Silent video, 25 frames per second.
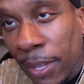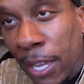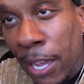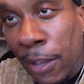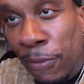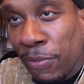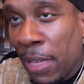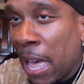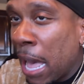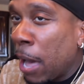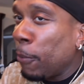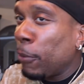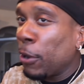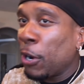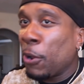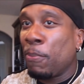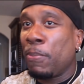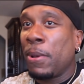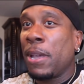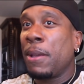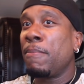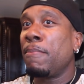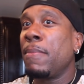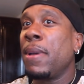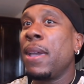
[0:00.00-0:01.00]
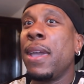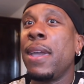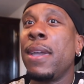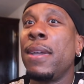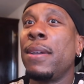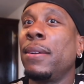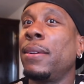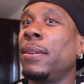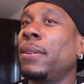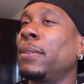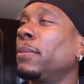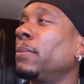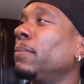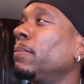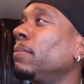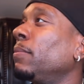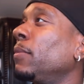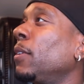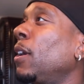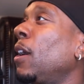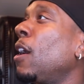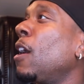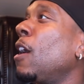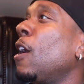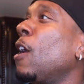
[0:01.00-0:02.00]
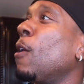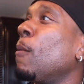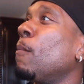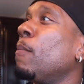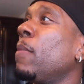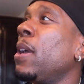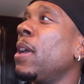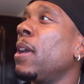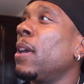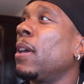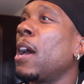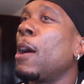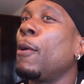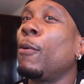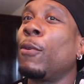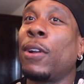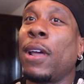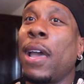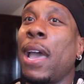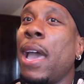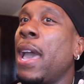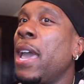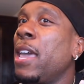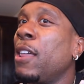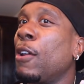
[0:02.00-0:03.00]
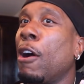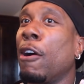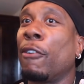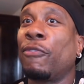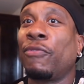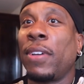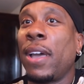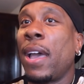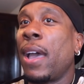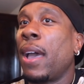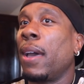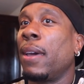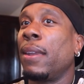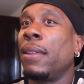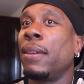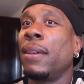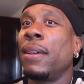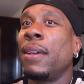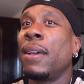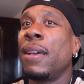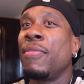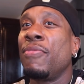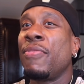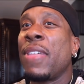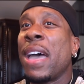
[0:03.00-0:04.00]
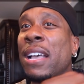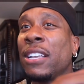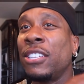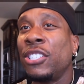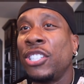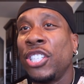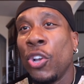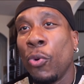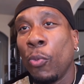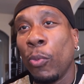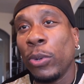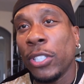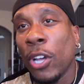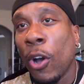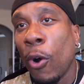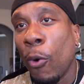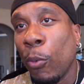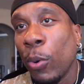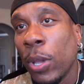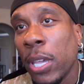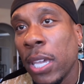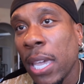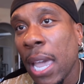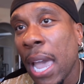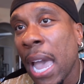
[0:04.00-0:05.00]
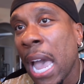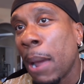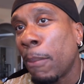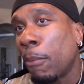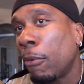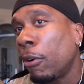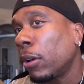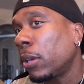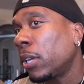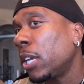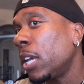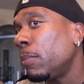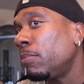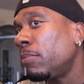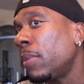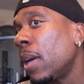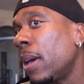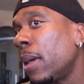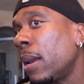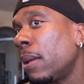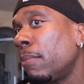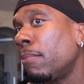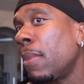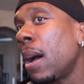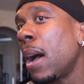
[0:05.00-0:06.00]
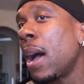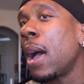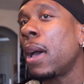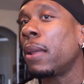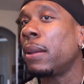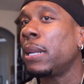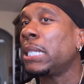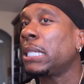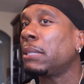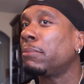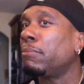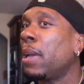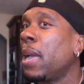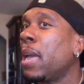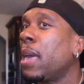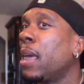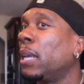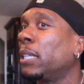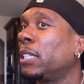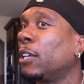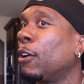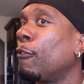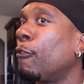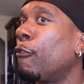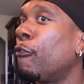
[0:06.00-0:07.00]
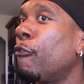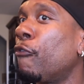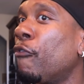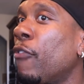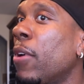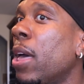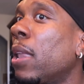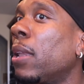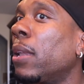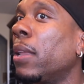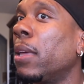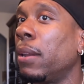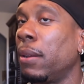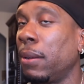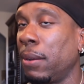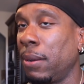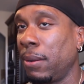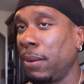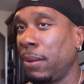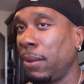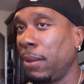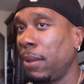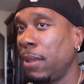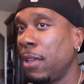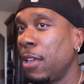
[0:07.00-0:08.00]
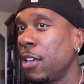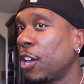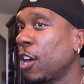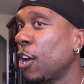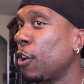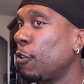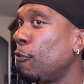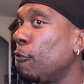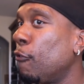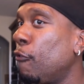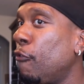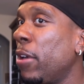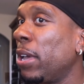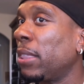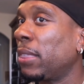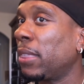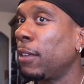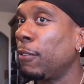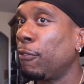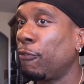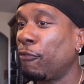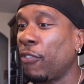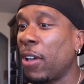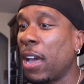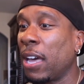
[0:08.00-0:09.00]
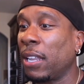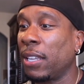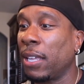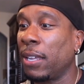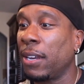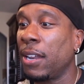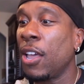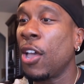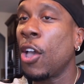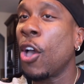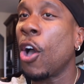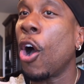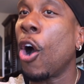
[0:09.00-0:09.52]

if that would have been me, oh man, I would have ate off that. That shit was on camera. Keep that in mind. This man is a felon convicted felon